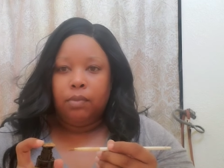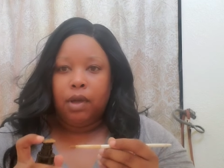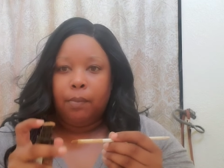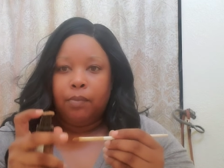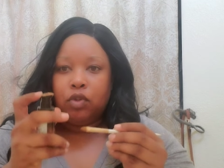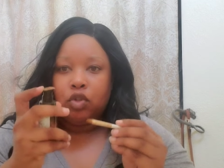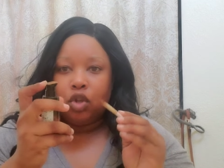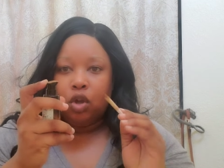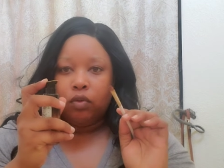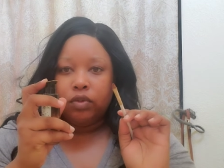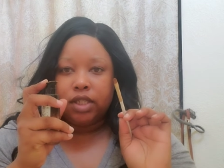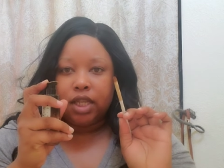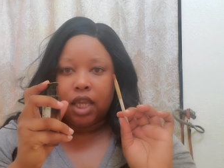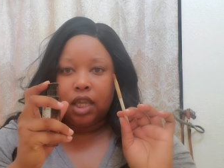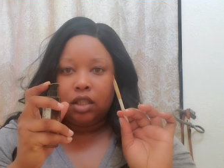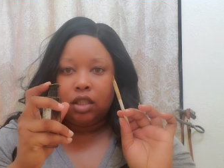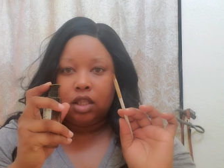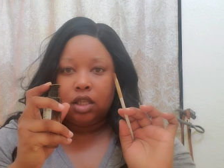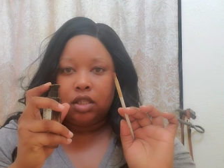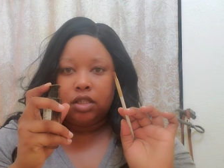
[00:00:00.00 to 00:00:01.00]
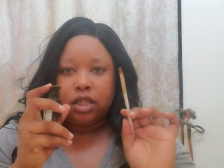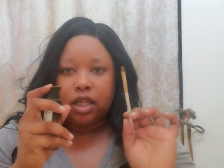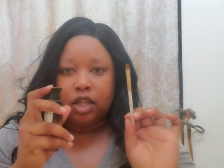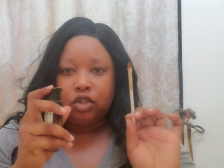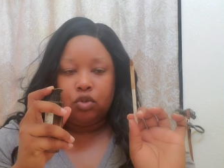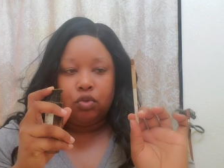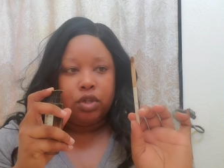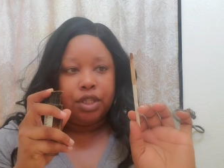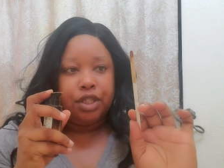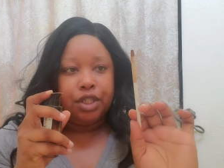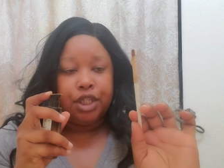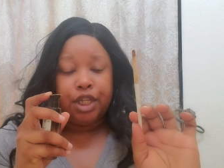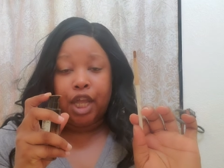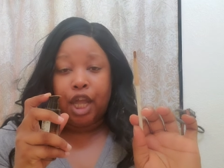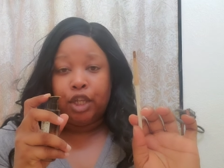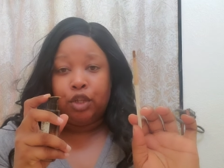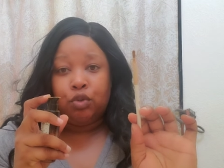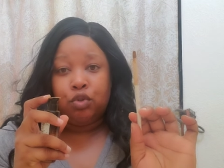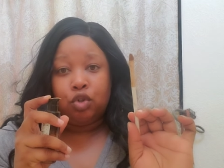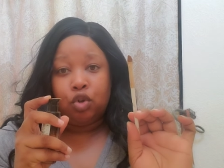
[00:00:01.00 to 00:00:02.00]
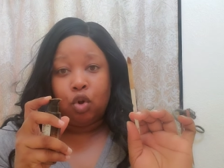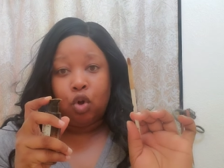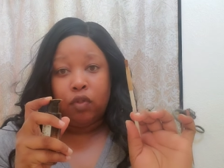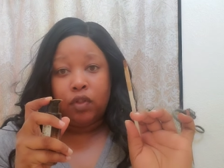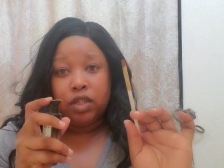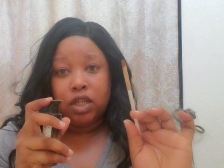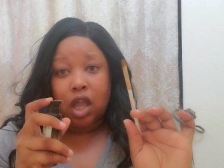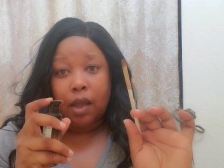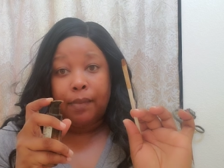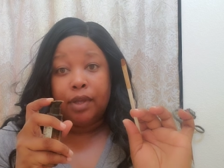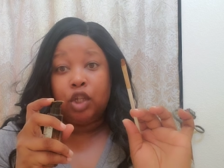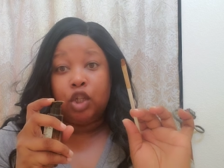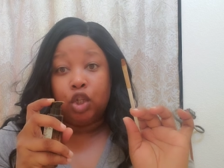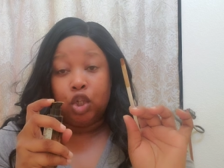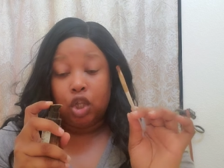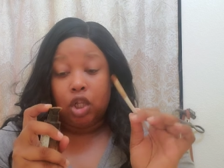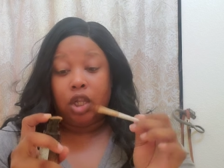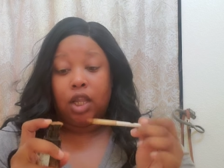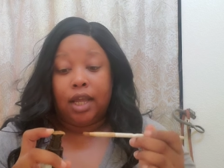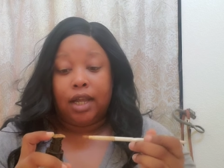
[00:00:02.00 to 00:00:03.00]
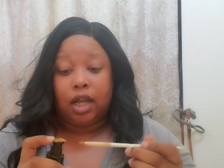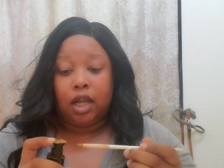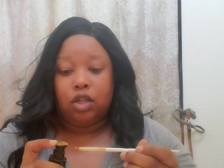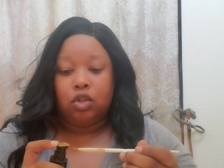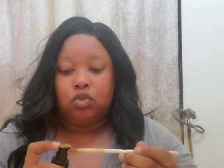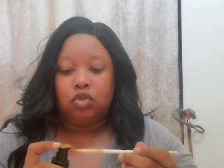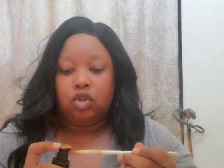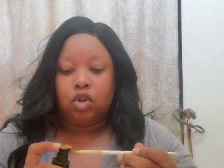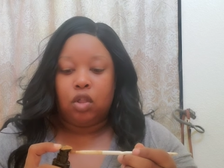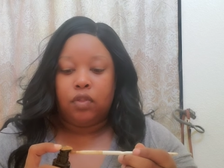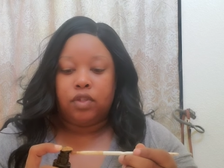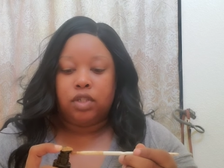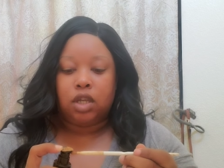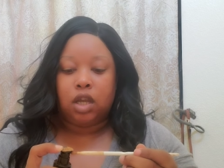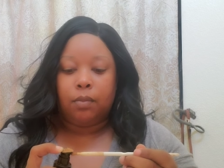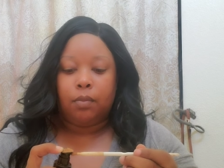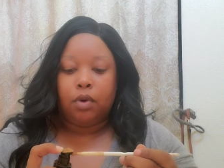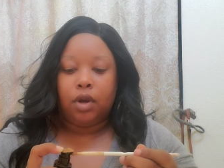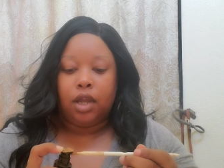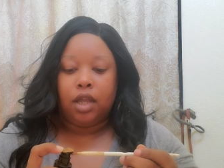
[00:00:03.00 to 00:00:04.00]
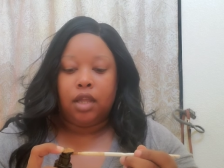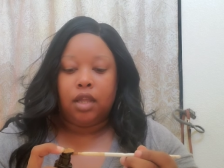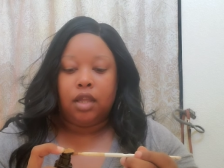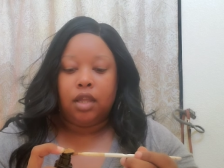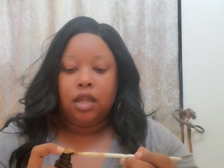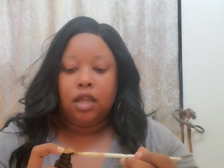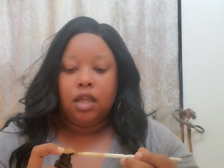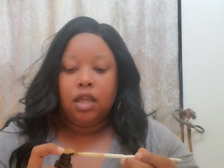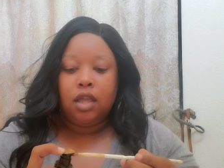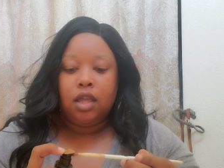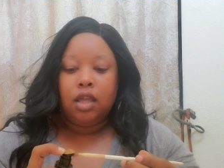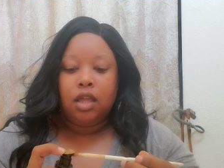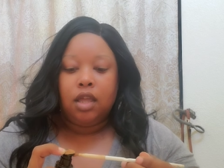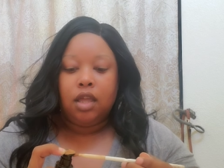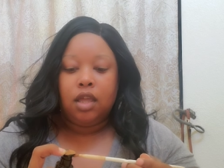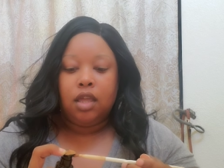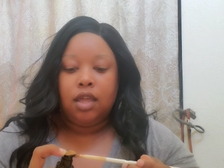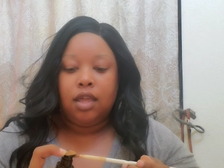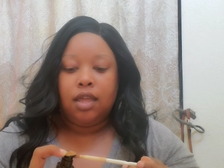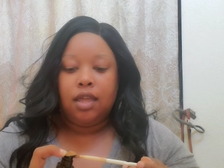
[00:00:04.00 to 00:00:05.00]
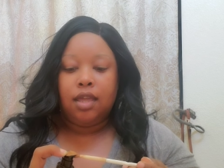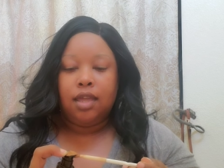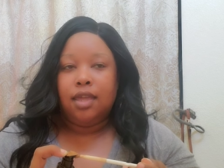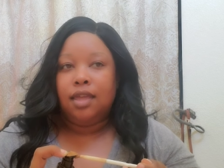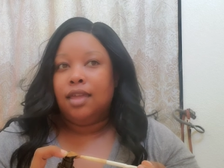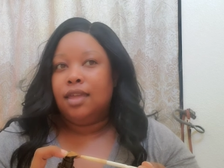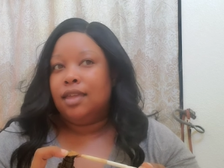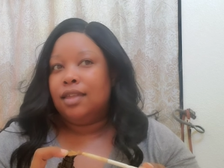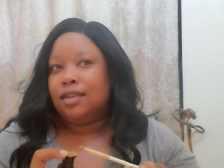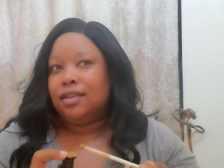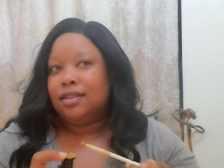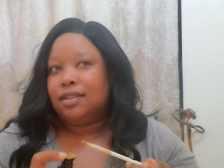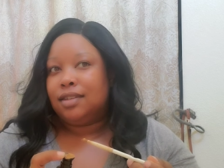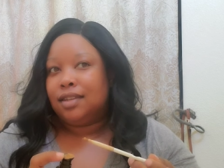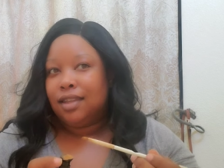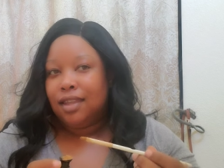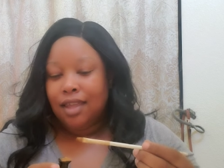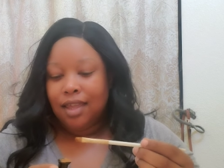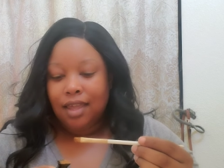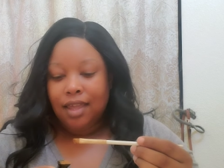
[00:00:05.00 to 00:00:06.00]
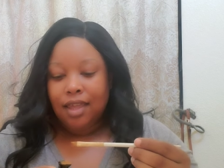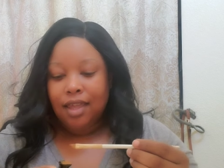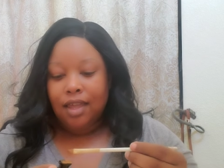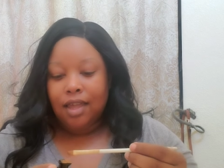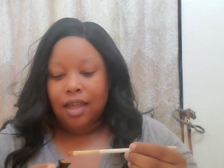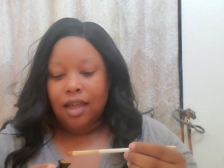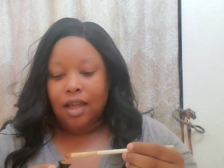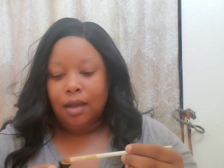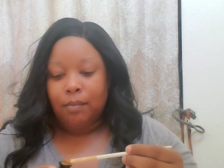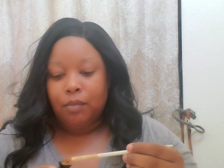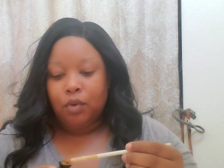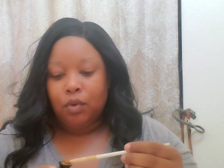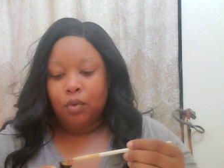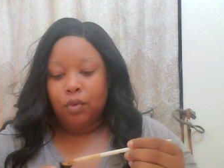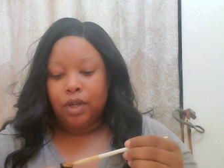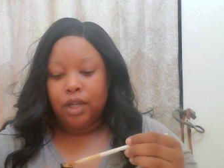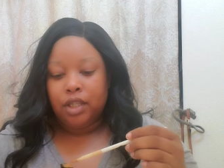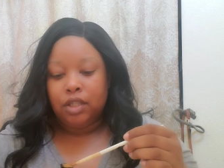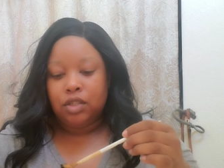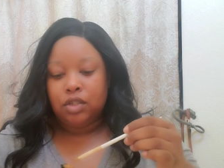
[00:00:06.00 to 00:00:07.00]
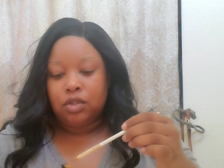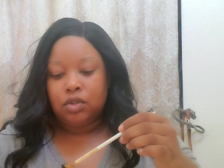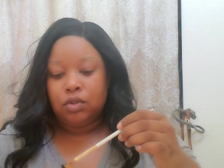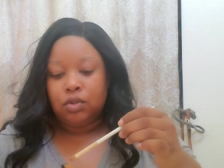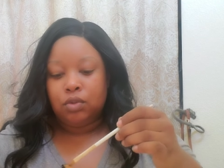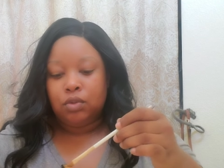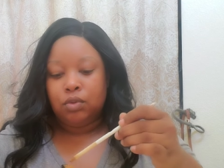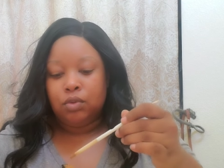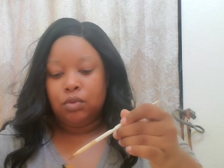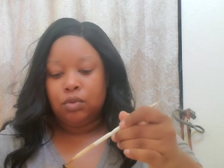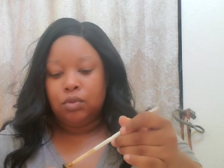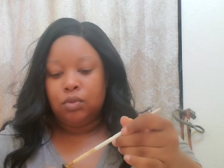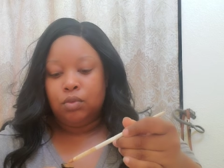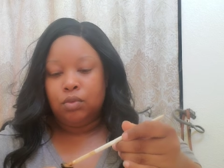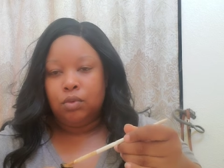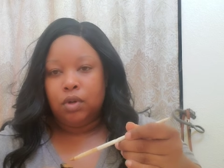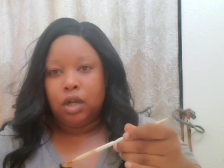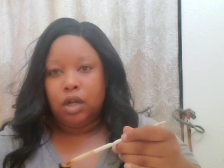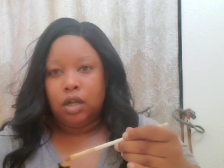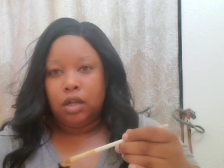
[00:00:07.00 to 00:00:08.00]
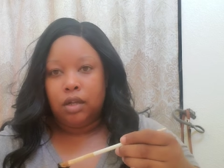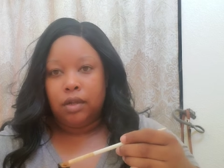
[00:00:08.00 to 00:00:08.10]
I'm just going to take this, and as you can see, I use it all the time. It looks like I use it all the time, right? And I'm going to